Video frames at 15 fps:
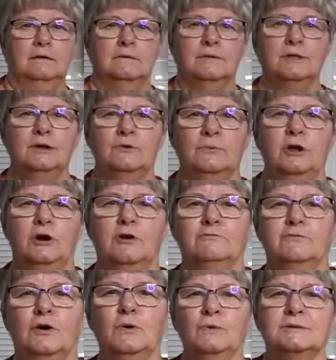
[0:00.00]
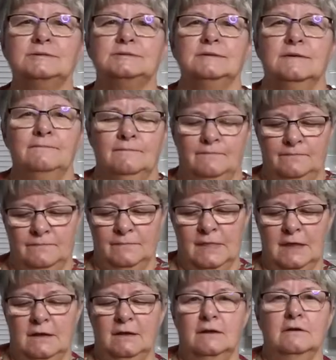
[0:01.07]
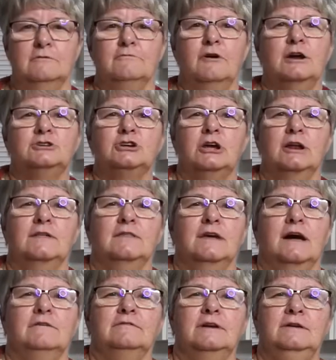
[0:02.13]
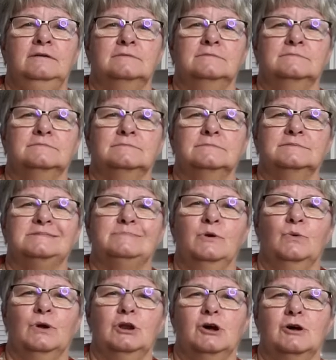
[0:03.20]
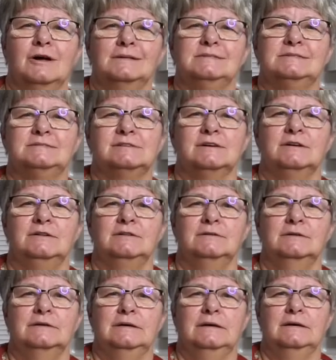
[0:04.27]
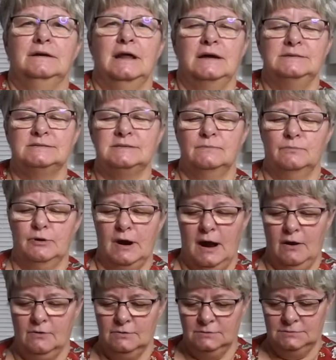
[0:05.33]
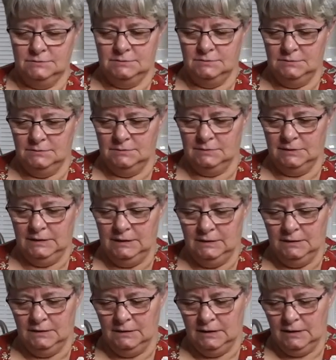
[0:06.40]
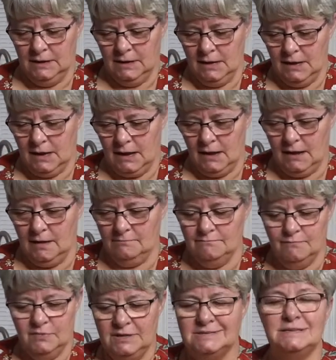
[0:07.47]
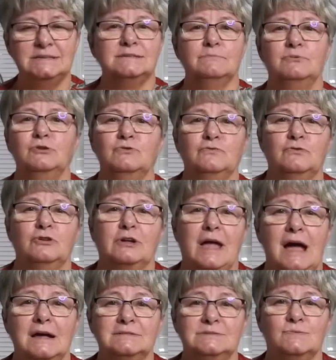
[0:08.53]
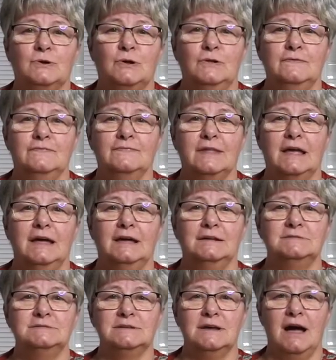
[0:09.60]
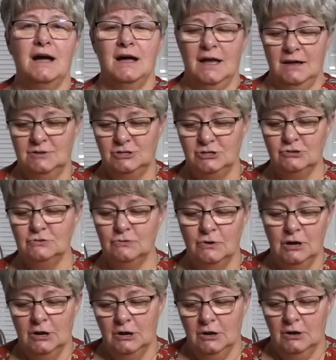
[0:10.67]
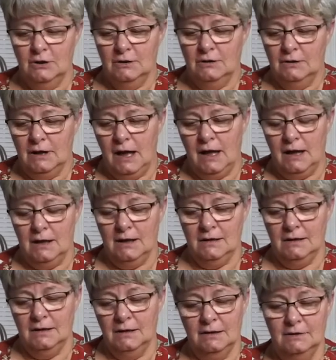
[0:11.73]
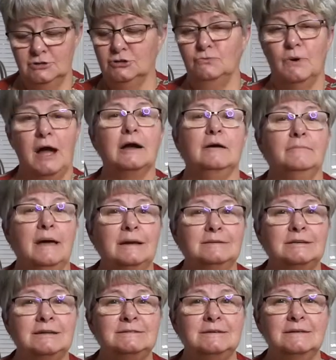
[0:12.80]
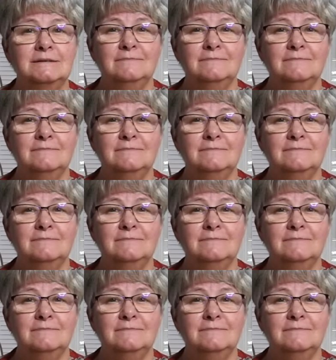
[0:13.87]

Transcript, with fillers: Well, here we are, folks, fresh out of the oven. Smoking hot still, nice and brown. Um, this is a beautiful casserole, and I do uh, do recommend it.